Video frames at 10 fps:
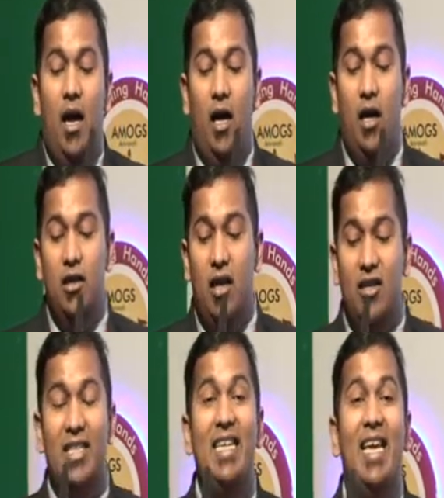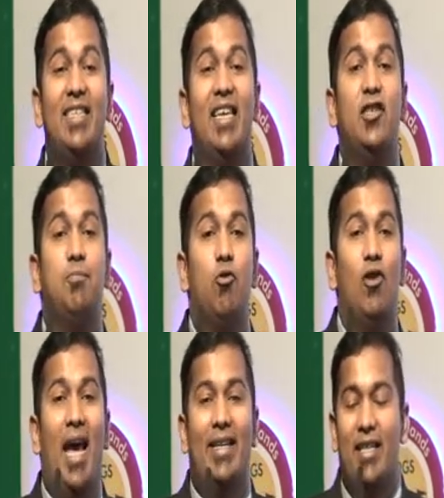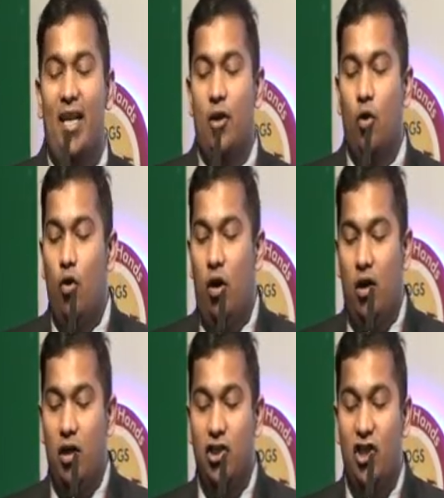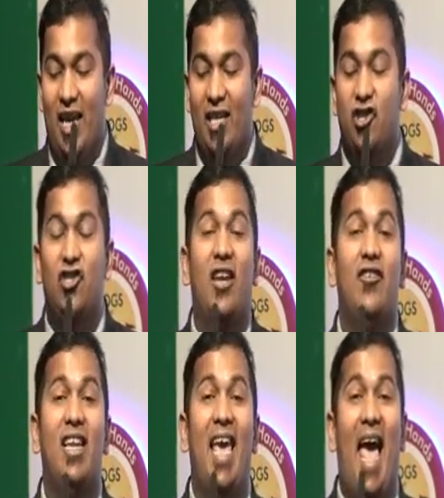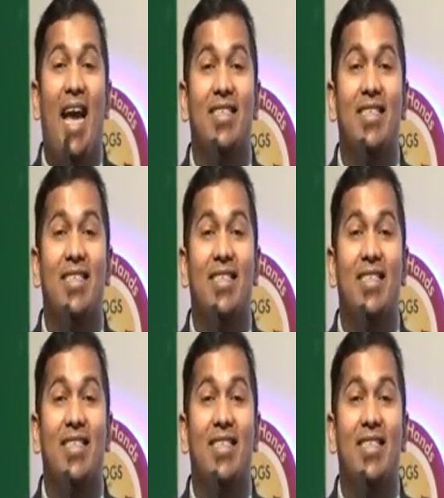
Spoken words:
A TSH, prolactin, and GH generally act